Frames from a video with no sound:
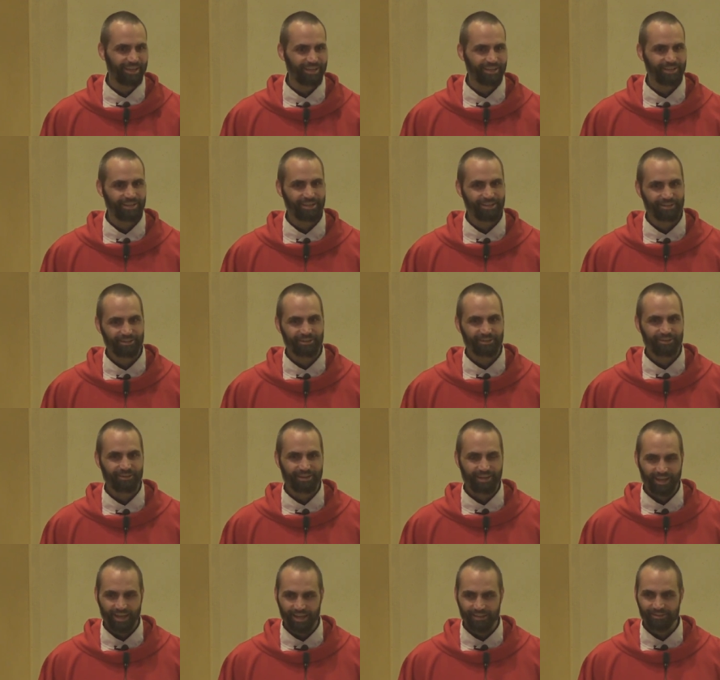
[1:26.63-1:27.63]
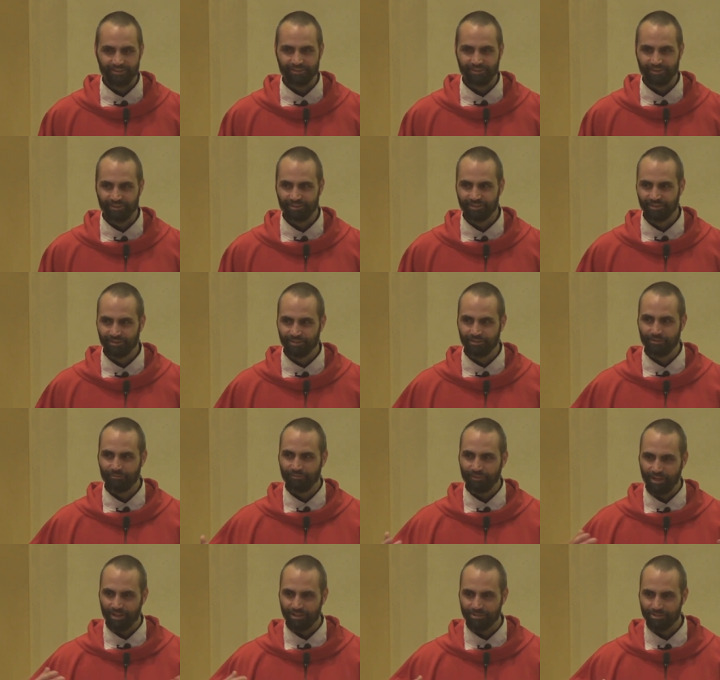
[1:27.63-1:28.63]
Either you're a Catholic or you're in the
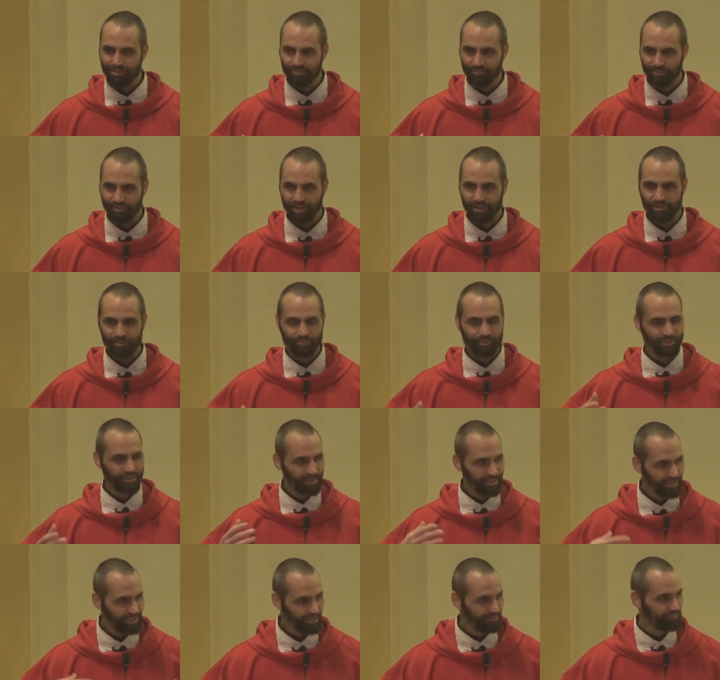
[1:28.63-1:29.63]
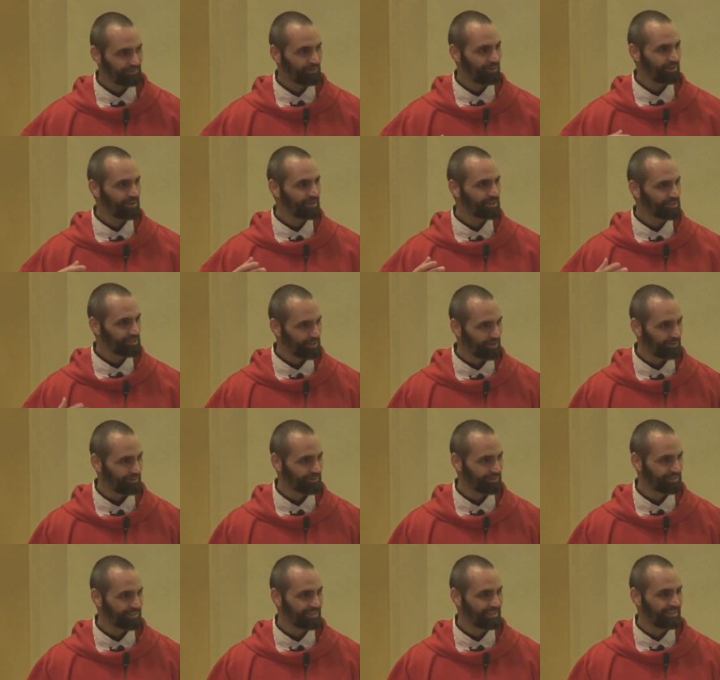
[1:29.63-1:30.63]
fellowship or not. You believe or you
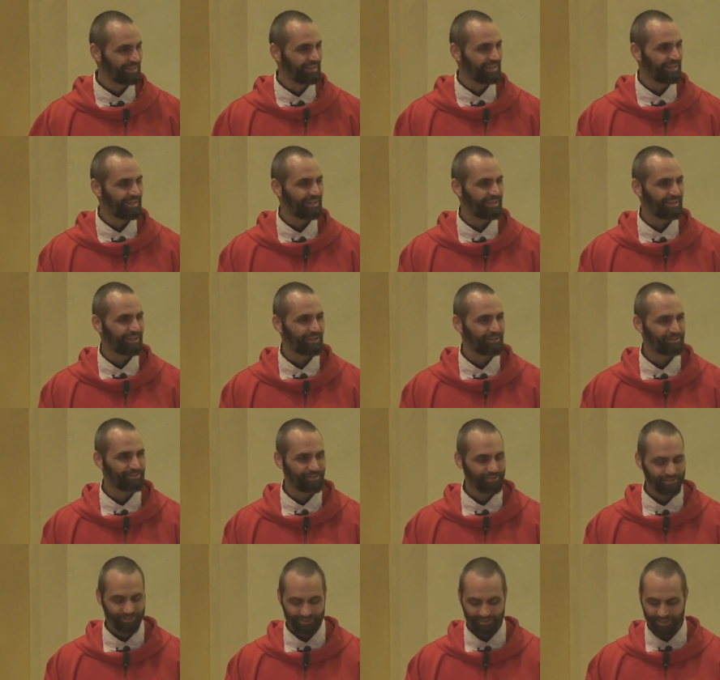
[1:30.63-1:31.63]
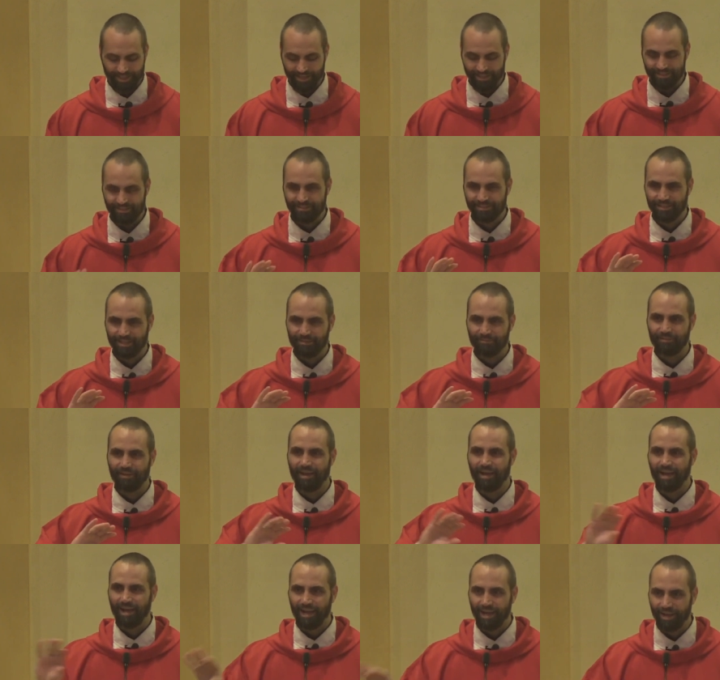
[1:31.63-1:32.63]
don't. You know, as soon as you take stuff
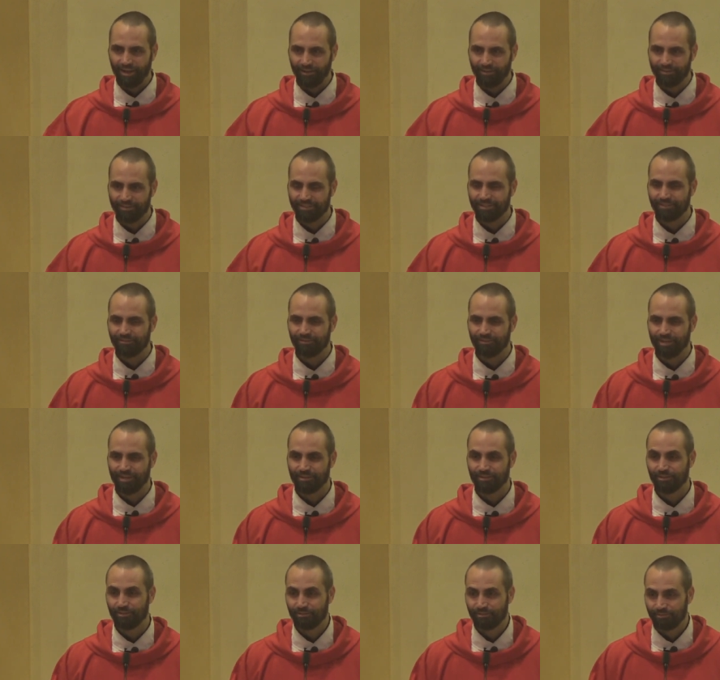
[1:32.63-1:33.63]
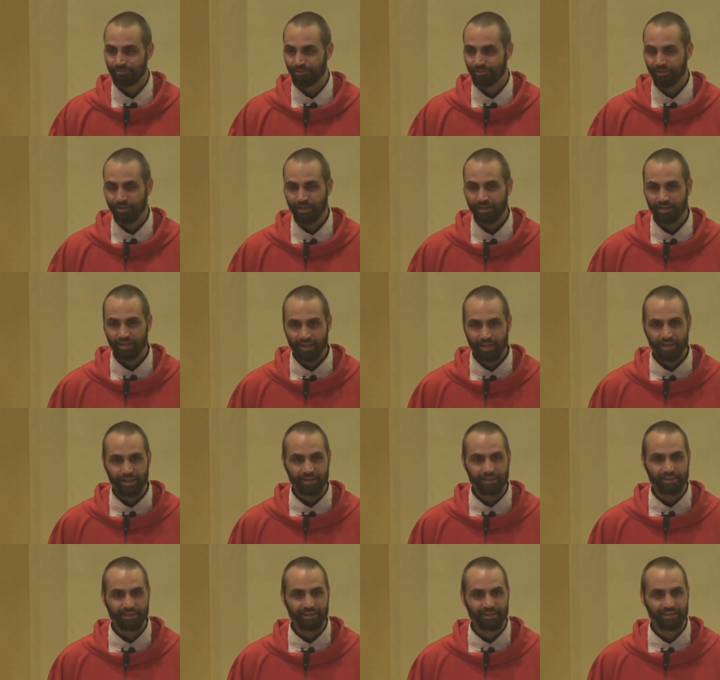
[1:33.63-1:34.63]
out, well, then you, you're not
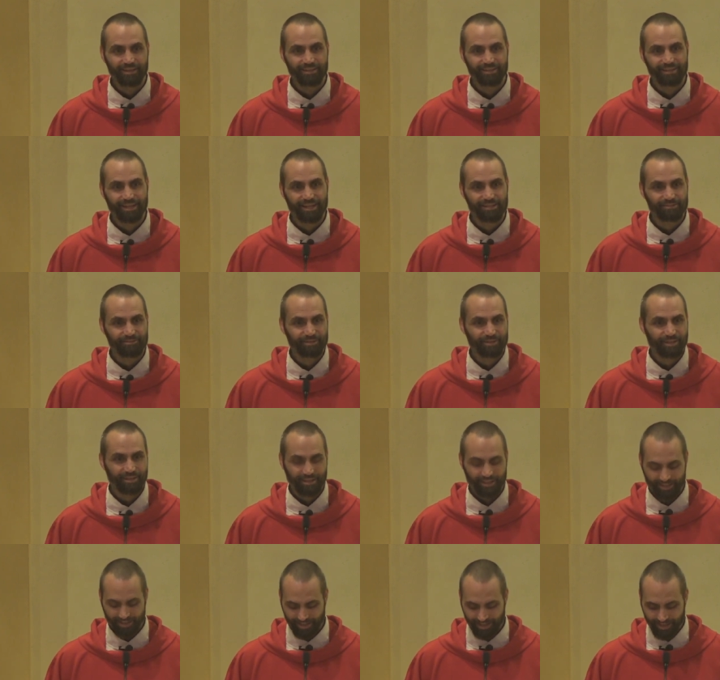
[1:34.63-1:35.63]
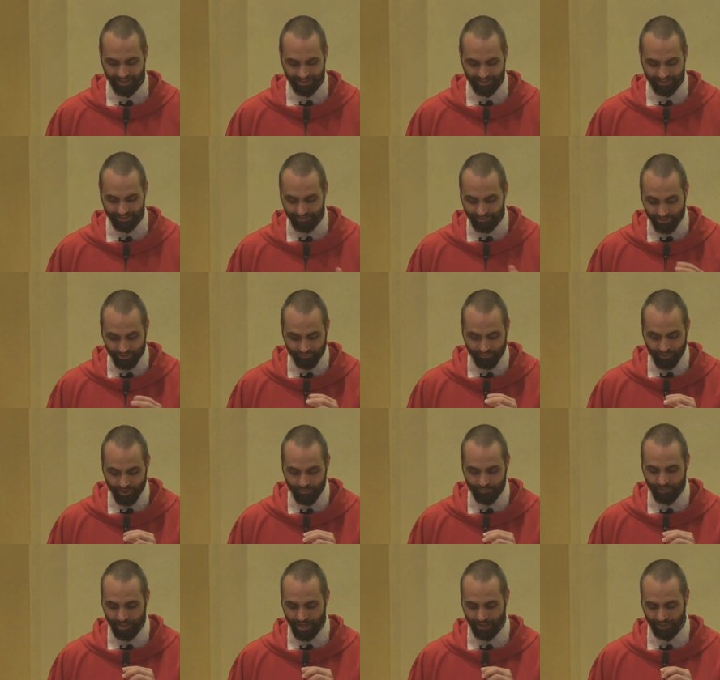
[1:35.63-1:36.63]
in. That's what it, it's just very
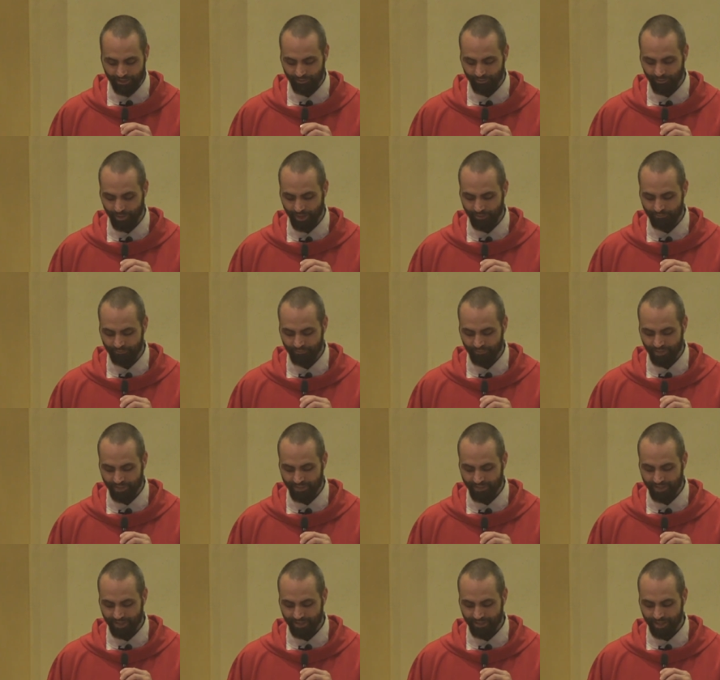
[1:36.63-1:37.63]
black and white. St.